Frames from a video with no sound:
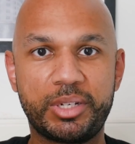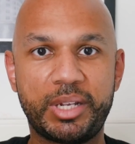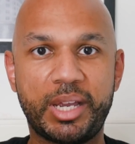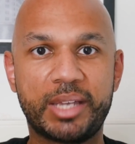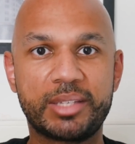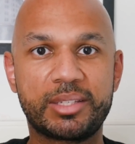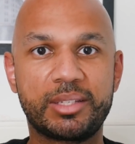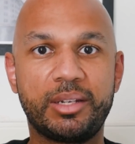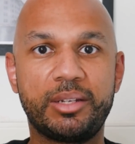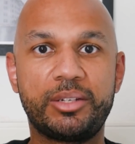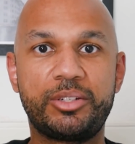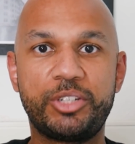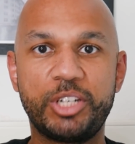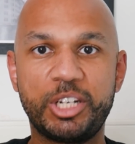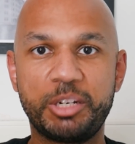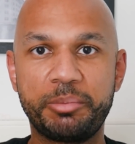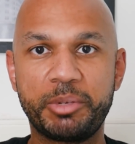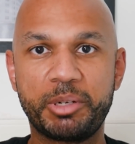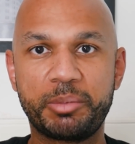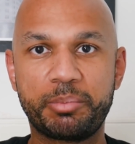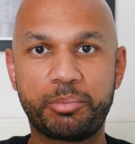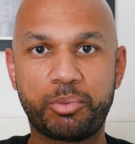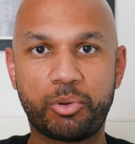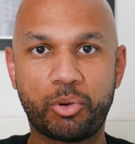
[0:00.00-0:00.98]
it has a
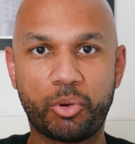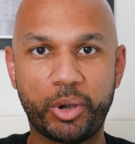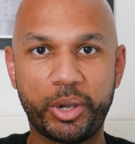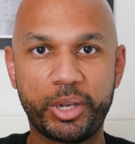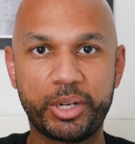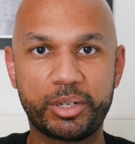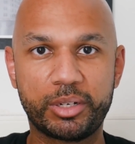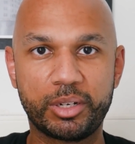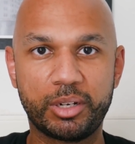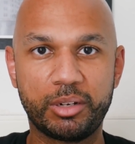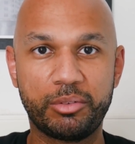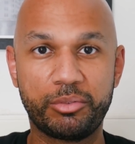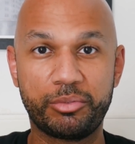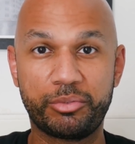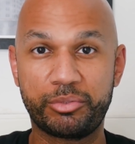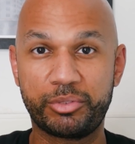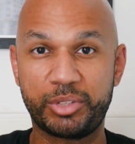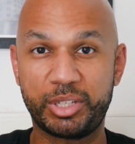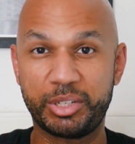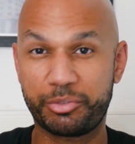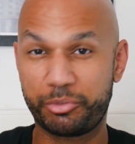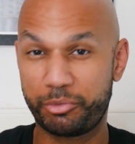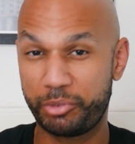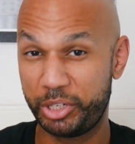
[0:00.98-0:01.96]
legitimate point of
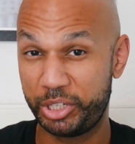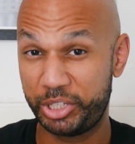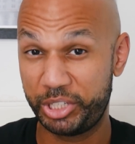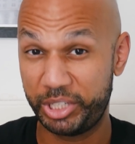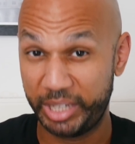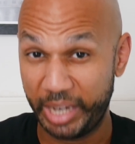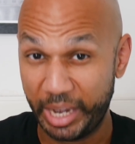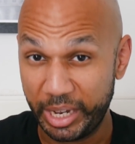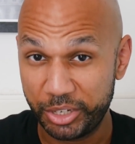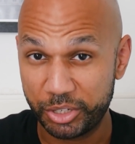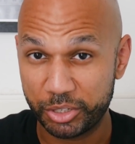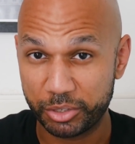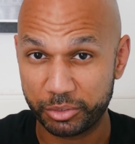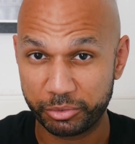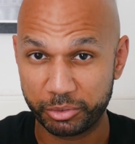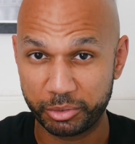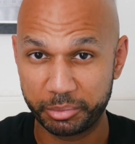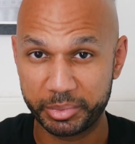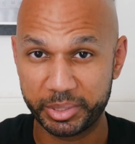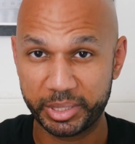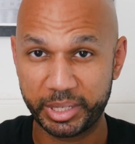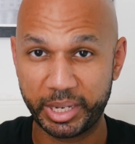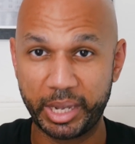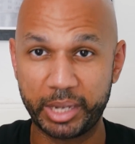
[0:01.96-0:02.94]
differentiation
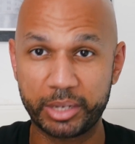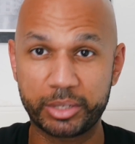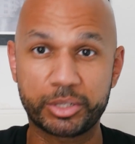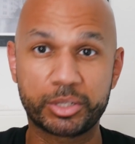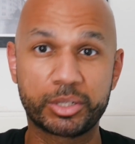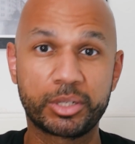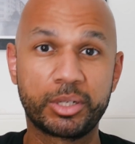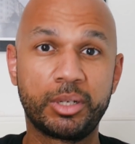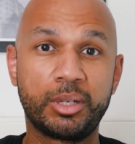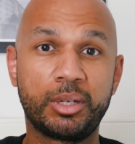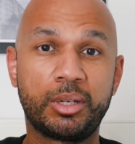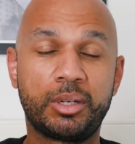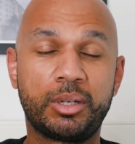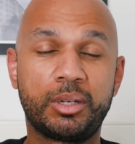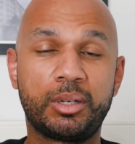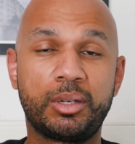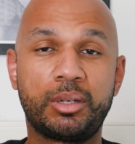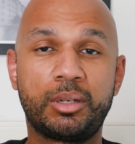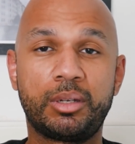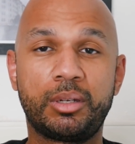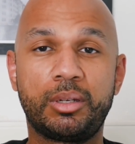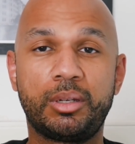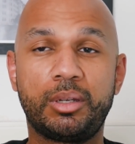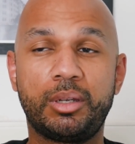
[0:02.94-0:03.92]
from Sketch.
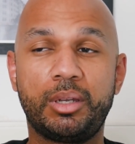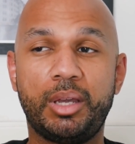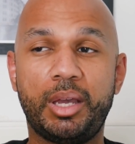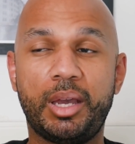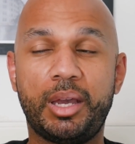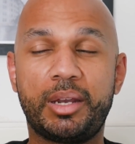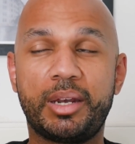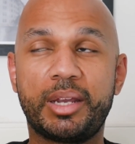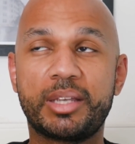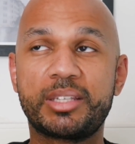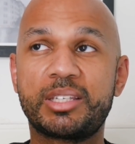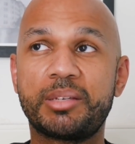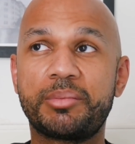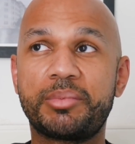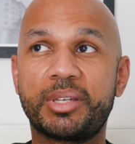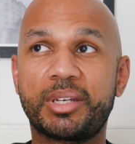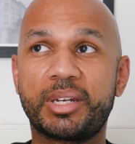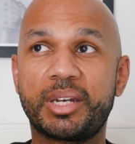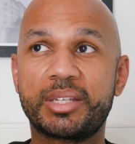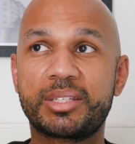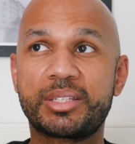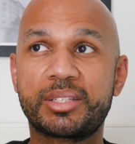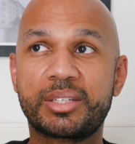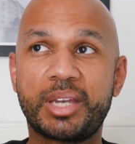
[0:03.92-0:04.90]
And that's something
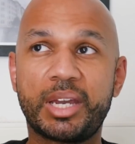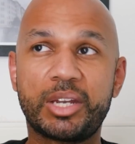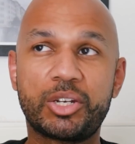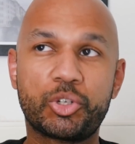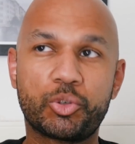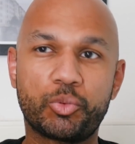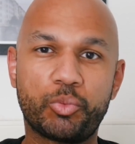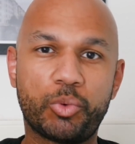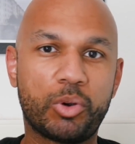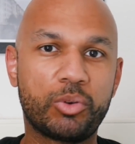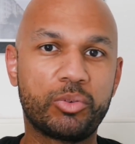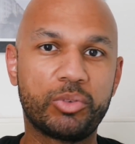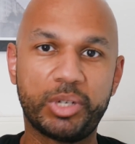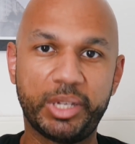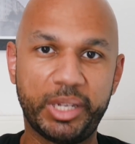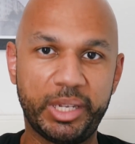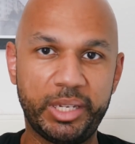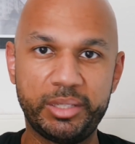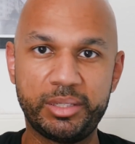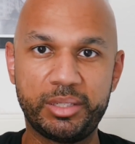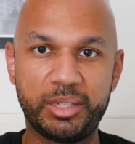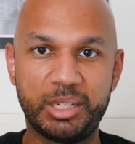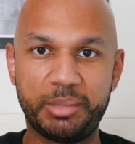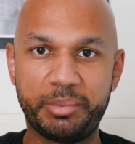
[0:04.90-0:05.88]
that Sketch won't
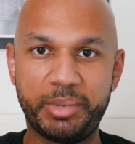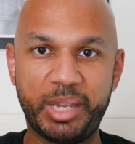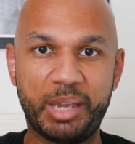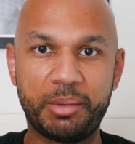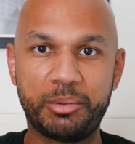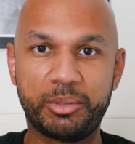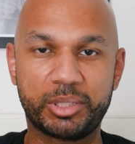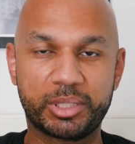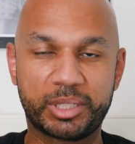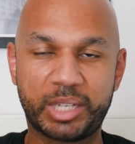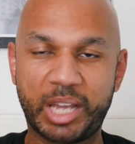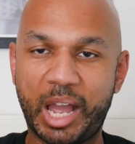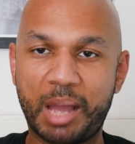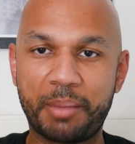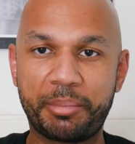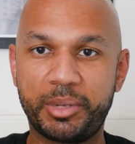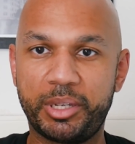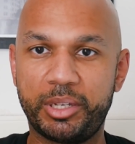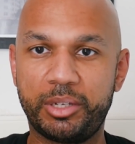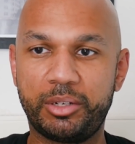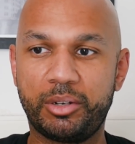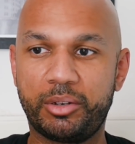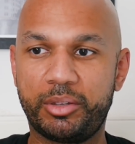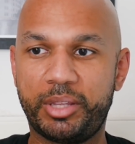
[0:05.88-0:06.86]
easily be able to
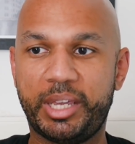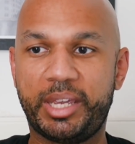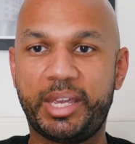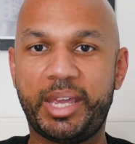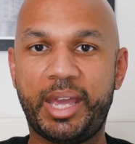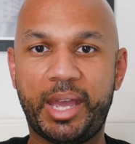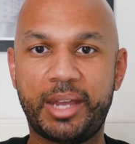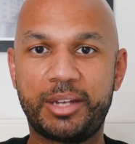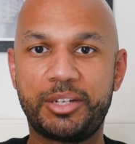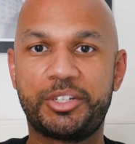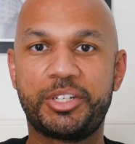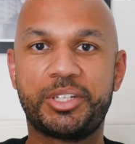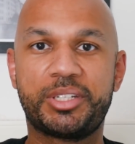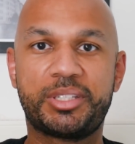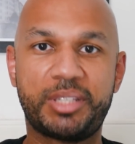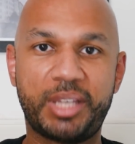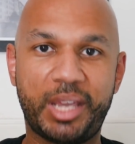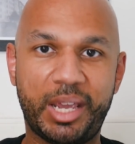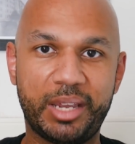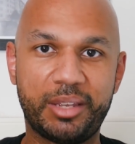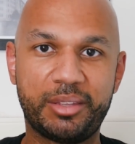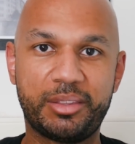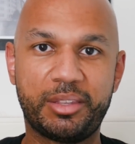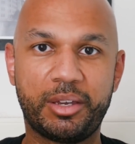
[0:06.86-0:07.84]
copy. They can't just
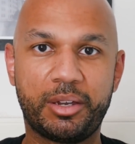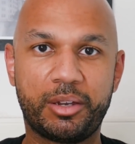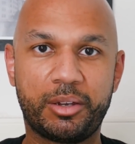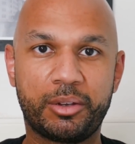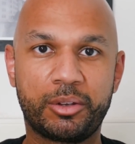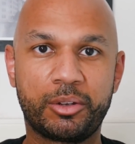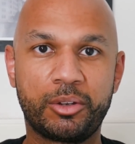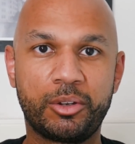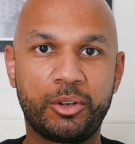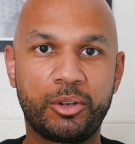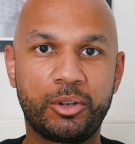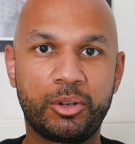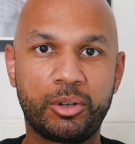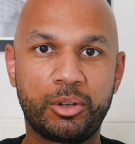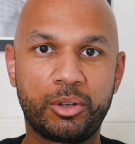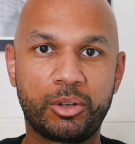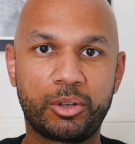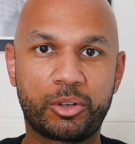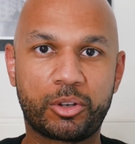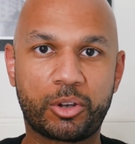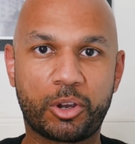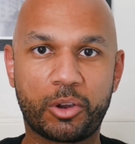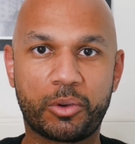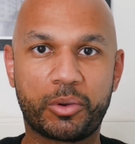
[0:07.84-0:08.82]
take their
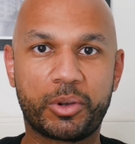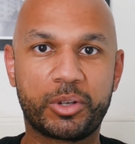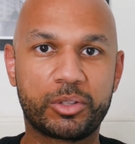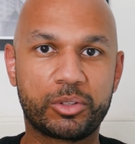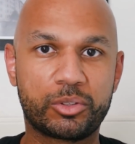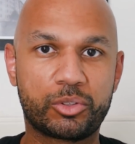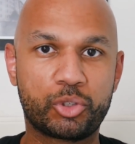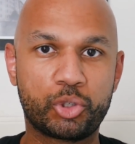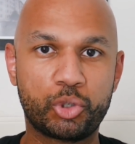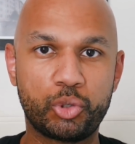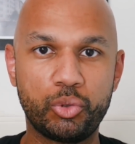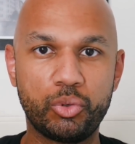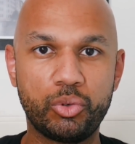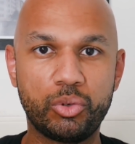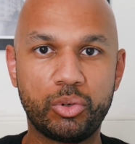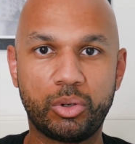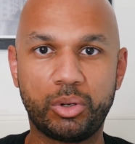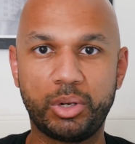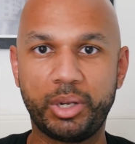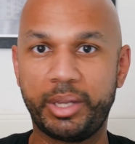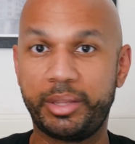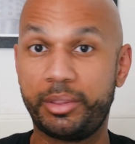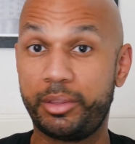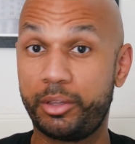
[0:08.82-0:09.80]
current
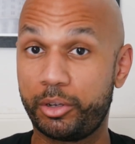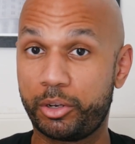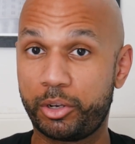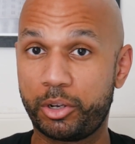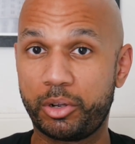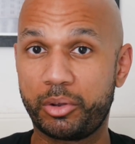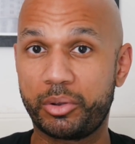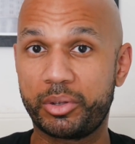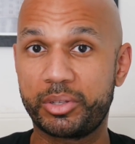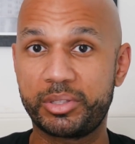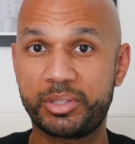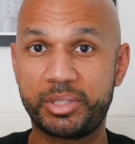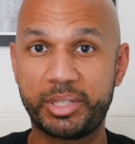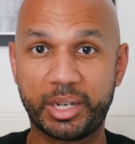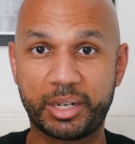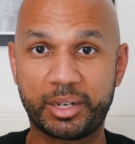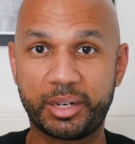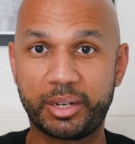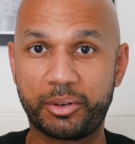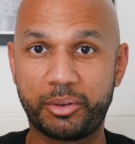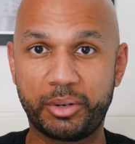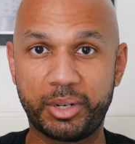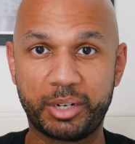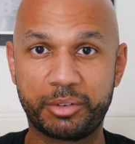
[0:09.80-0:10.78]
tool and their current
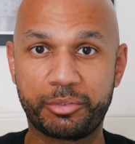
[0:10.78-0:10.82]
technical